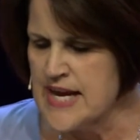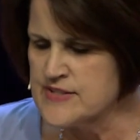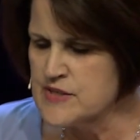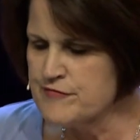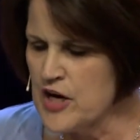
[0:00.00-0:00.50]

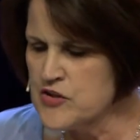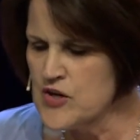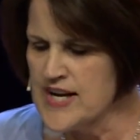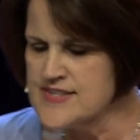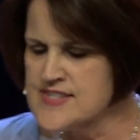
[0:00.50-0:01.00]
As the Father
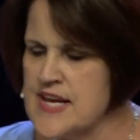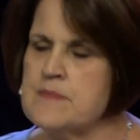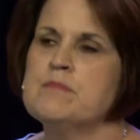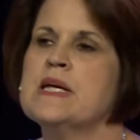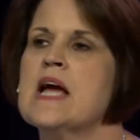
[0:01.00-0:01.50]
has
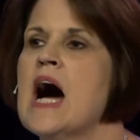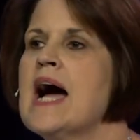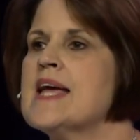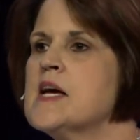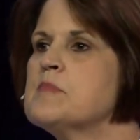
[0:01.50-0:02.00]
sent me,
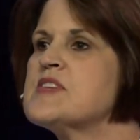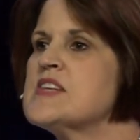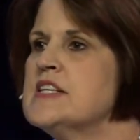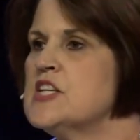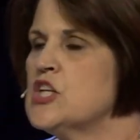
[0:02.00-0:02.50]
I am
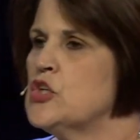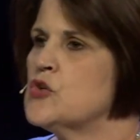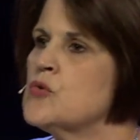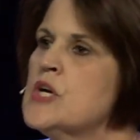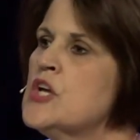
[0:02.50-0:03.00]
sending
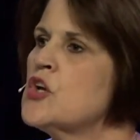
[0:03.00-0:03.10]
you.